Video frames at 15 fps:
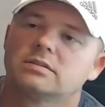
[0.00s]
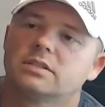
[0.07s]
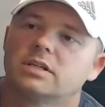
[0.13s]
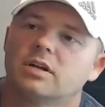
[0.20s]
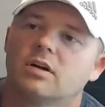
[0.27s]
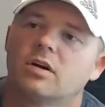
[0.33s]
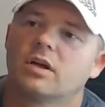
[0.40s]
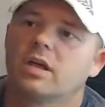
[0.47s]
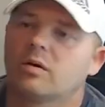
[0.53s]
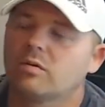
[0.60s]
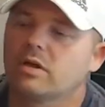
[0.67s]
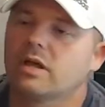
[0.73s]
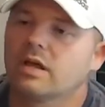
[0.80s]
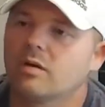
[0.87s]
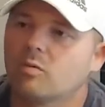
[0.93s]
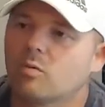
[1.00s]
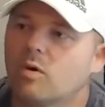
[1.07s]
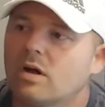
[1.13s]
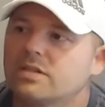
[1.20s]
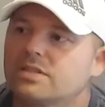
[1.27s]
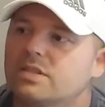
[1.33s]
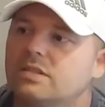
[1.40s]
You know, it
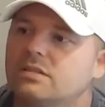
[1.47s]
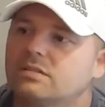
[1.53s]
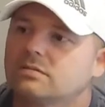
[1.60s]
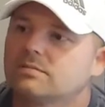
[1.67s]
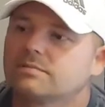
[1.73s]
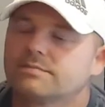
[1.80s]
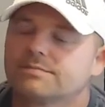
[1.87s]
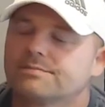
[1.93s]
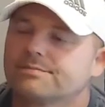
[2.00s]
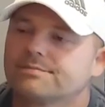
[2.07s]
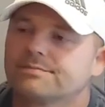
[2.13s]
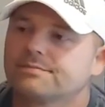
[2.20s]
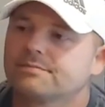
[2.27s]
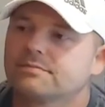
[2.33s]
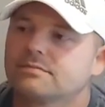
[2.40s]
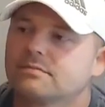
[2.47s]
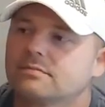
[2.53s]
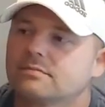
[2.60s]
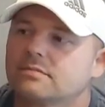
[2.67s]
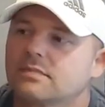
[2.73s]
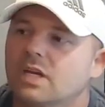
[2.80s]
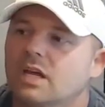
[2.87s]
wasn't
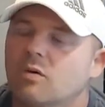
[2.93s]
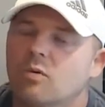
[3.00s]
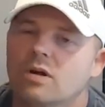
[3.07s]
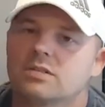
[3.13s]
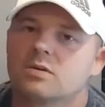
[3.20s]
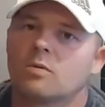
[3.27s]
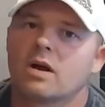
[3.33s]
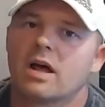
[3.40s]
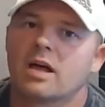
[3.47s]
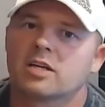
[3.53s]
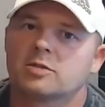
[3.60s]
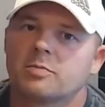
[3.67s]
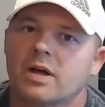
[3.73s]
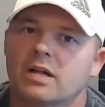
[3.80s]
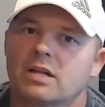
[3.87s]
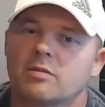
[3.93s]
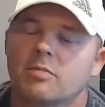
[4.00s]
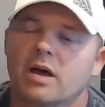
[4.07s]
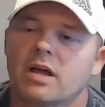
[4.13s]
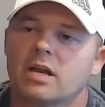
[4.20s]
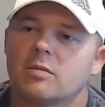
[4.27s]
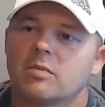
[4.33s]
what I expected
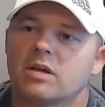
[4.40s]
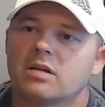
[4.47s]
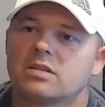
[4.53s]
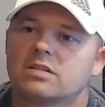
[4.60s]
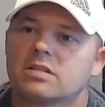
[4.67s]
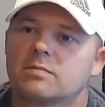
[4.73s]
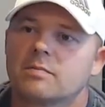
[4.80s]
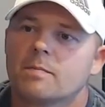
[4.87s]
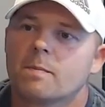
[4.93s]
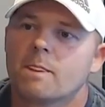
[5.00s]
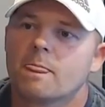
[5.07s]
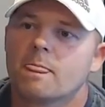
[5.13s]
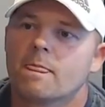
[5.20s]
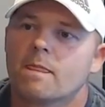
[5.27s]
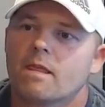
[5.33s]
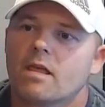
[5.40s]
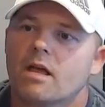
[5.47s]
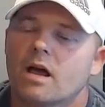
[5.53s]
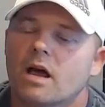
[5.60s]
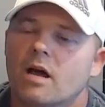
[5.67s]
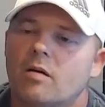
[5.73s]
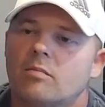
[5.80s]
by any means.
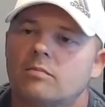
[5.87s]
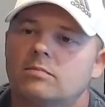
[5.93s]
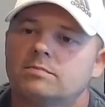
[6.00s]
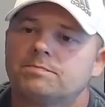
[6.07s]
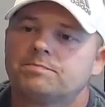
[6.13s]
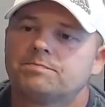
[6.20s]
The